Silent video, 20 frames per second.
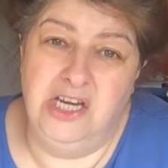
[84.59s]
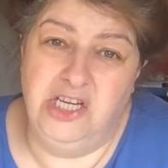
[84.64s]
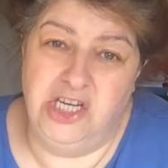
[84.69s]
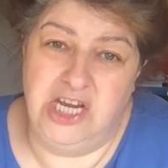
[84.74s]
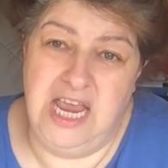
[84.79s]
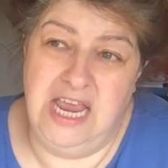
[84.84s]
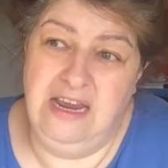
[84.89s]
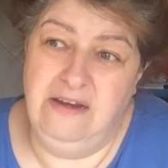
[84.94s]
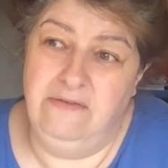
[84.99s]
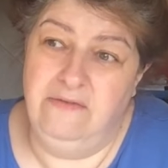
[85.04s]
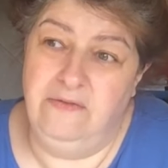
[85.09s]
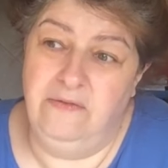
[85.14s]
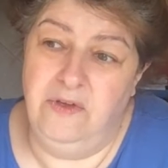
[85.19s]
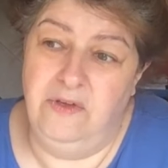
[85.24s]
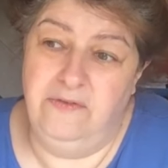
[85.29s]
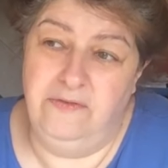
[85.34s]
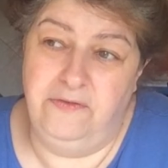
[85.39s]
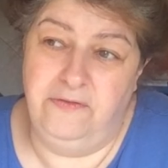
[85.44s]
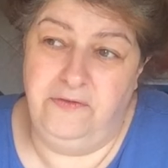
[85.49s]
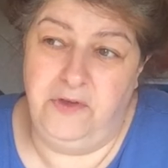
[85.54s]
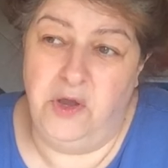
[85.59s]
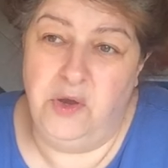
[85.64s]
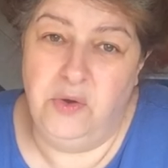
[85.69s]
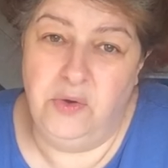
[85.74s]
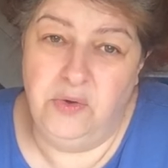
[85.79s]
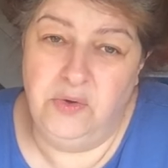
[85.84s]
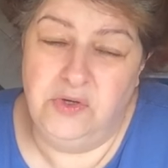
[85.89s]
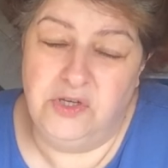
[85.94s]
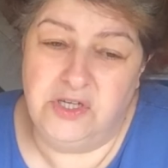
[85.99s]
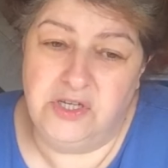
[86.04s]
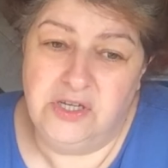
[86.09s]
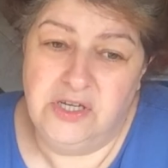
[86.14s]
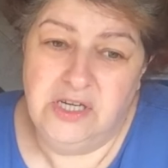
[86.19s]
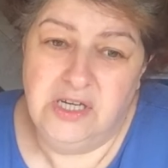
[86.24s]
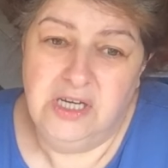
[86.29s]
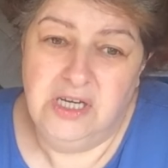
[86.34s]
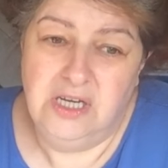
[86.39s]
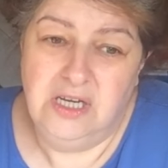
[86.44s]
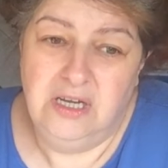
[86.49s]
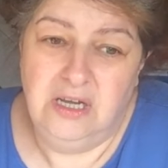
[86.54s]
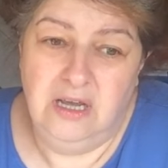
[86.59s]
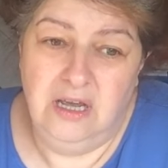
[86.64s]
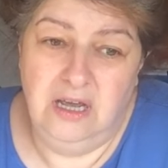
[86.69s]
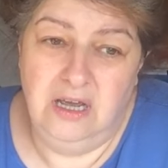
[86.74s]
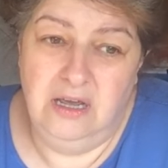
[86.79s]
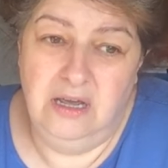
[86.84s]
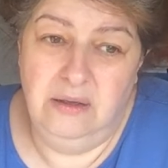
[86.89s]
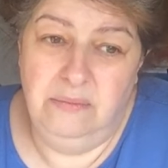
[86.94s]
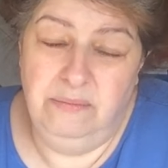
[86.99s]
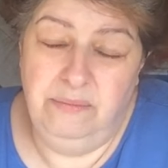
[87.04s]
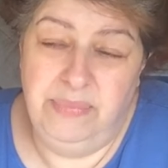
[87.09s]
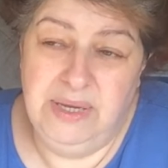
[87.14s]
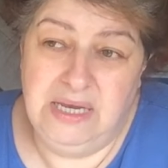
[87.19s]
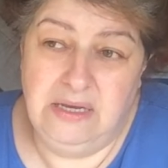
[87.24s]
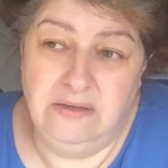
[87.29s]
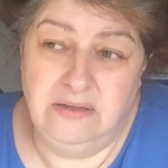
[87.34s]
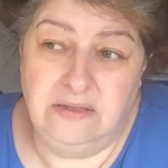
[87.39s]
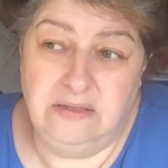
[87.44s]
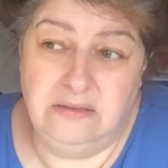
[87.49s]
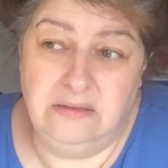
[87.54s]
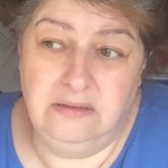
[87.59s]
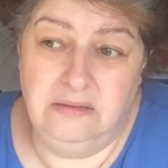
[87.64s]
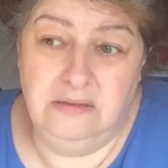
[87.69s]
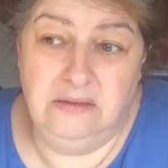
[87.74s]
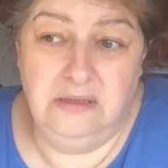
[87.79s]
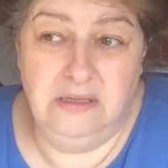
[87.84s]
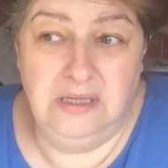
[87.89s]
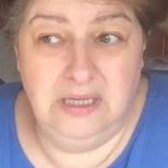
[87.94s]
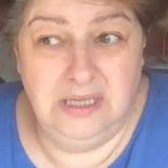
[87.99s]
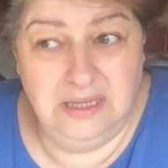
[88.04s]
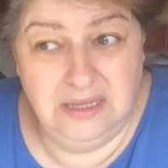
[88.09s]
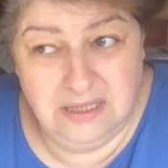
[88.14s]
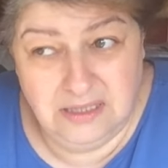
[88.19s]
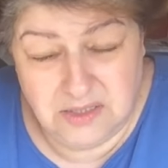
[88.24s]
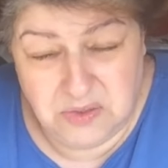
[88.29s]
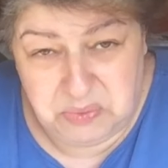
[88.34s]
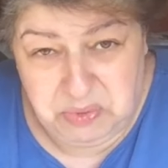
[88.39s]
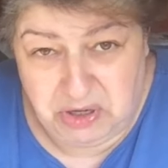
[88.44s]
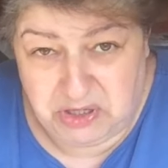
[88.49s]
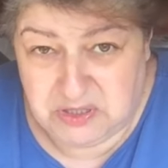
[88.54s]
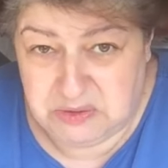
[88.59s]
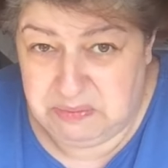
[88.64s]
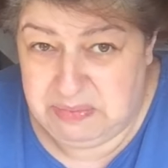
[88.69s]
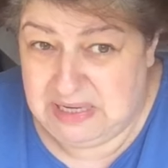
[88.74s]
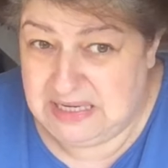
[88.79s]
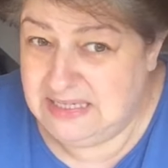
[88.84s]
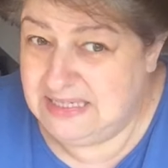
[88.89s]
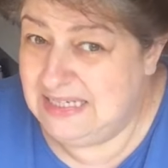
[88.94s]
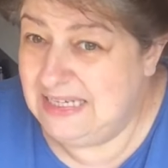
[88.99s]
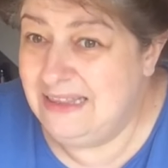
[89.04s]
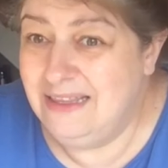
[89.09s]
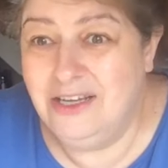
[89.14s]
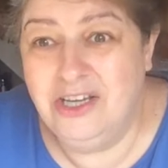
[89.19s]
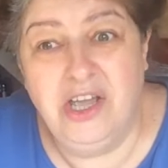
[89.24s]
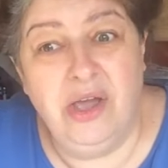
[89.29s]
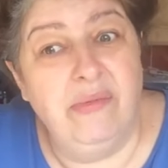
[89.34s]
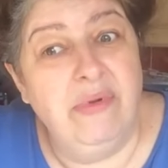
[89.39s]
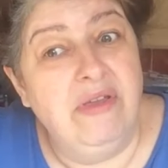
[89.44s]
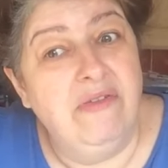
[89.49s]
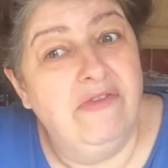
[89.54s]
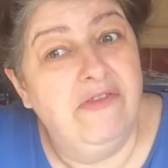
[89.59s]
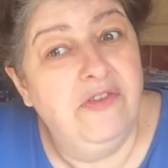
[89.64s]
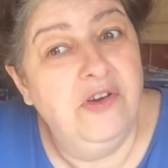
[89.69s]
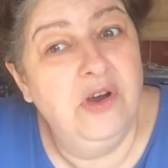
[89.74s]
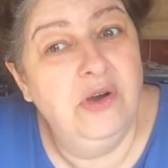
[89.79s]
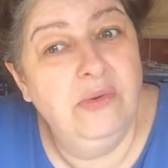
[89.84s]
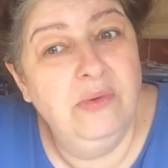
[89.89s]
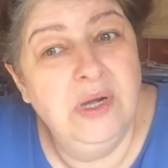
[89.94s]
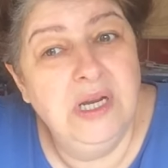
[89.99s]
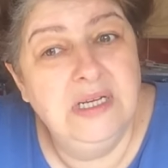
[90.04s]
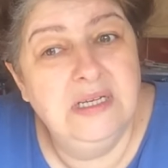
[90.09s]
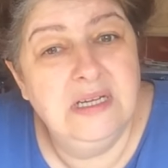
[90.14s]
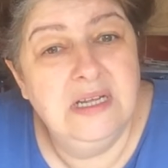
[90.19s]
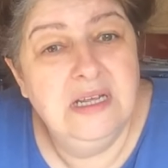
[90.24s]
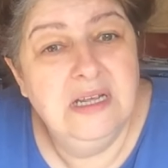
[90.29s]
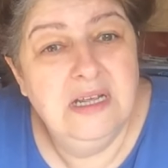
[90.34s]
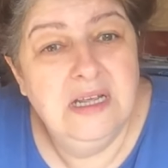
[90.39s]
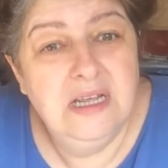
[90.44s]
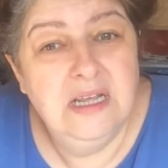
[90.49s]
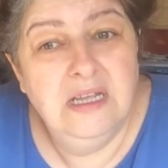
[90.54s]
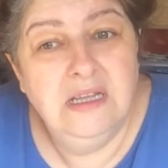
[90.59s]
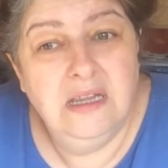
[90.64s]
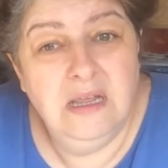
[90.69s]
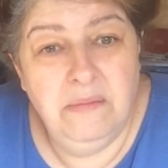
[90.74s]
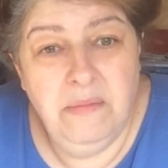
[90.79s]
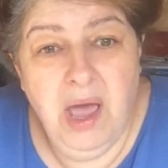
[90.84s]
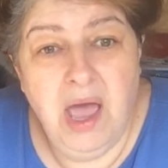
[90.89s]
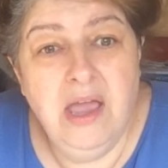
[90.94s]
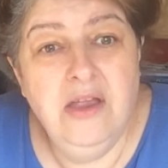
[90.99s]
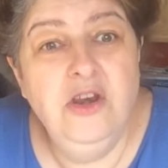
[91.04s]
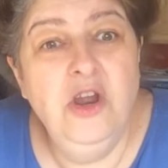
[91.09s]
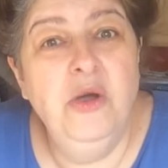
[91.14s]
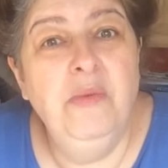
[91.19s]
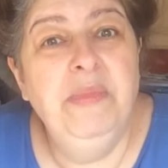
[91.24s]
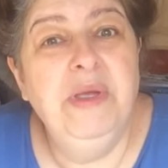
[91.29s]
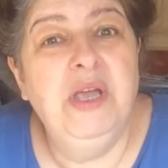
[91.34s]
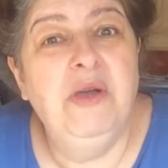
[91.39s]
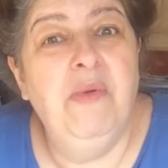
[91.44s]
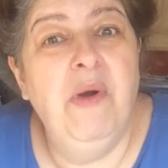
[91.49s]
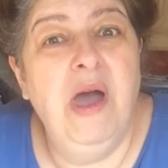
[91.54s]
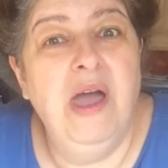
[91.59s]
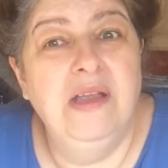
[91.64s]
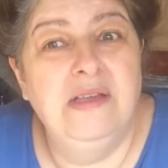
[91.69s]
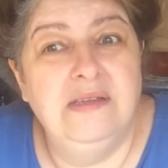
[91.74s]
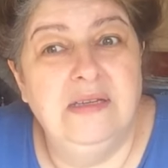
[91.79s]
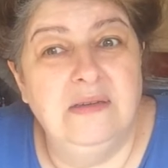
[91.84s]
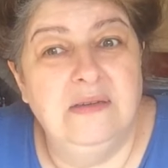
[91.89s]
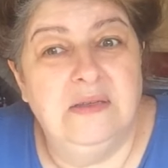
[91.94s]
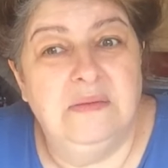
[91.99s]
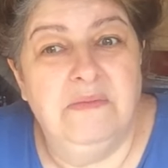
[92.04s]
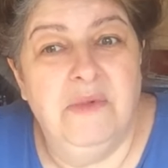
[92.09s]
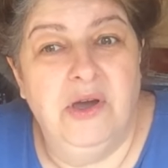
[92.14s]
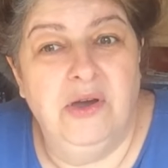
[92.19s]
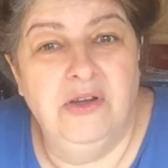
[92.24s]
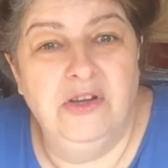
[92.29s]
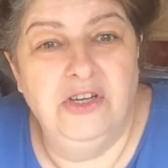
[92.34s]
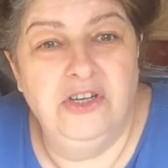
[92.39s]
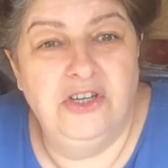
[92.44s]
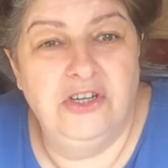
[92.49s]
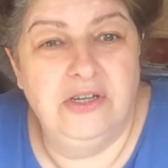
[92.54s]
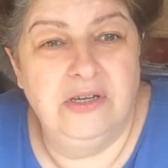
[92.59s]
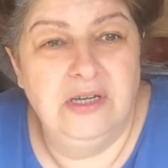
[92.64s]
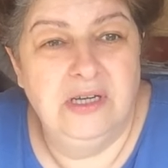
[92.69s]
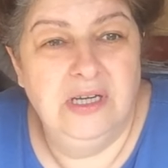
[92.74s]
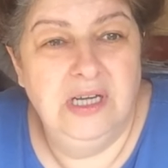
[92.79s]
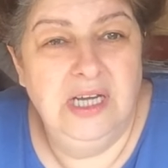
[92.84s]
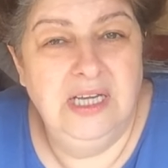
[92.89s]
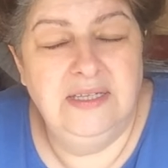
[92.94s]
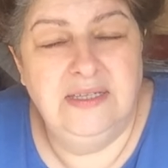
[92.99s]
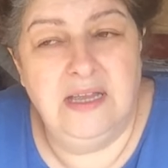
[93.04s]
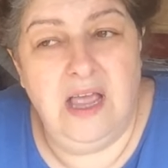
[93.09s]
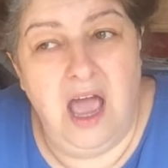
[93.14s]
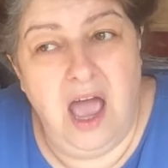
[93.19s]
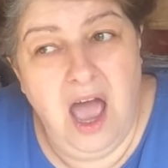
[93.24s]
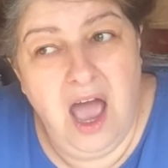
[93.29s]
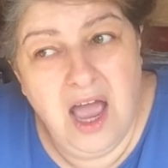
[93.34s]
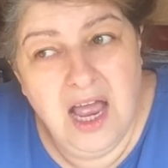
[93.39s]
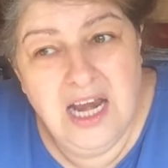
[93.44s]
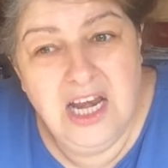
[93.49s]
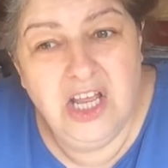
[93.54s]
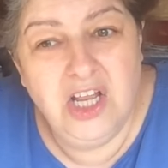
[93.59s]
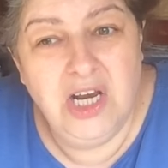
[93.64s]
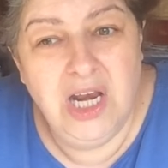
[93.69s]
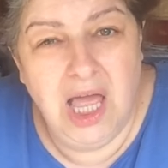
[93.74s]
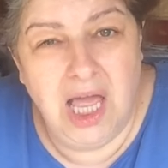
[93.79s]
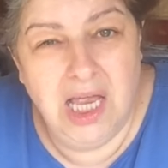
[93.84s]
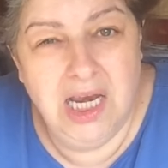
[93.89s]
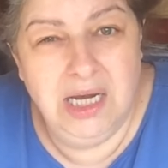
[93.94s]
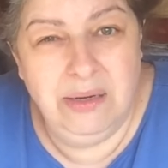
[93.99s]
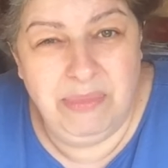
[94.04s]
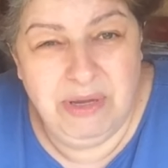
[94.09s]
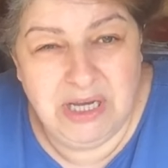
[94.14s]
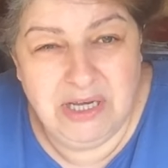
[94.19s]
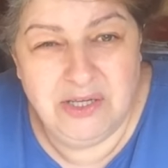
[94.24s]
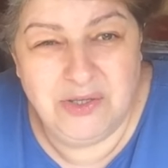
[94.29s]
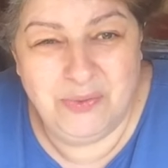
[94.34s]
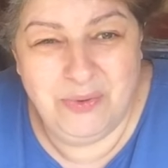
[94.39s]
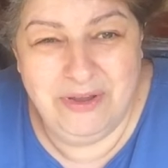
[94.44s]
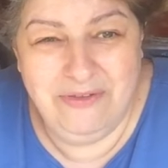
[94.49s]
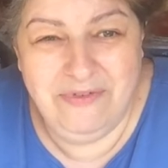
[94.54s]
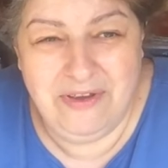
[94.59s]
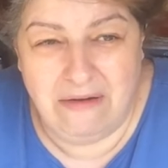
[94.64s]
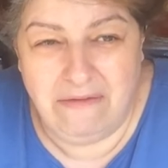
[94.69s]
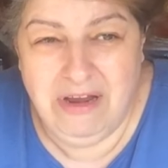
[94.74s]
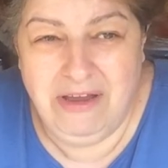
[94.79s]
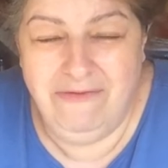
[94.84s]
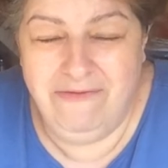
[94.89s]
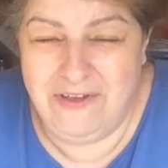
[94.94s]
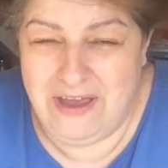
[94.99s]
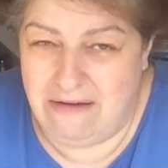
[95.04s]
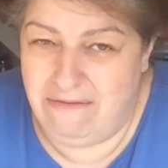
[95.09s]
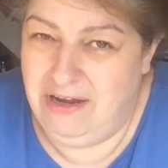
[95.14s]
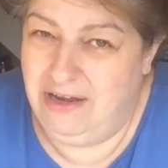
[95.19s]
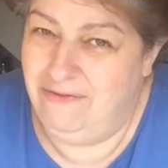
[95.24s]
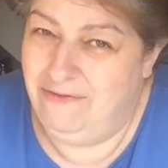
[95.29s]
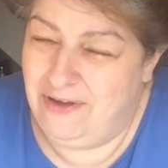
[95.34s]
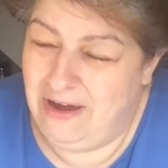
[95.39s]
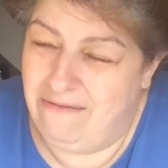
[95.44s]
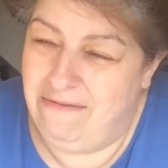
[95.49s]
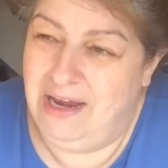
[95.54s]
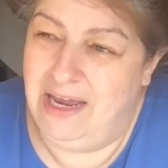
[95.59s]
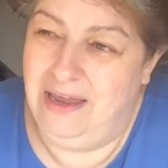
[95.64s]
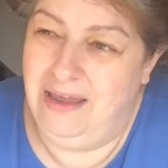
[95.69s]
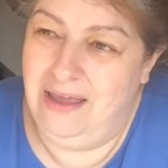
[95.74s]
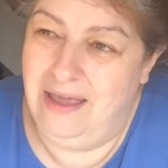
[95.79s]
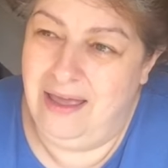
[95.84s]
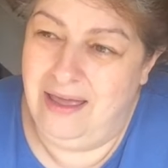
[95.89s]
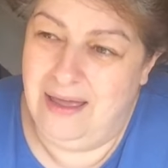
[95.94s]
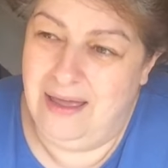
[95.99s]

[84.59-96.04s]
chain of food, because there's a possibility that going forward there might not be quite as much. It's highly unlikely, because we're very, very, very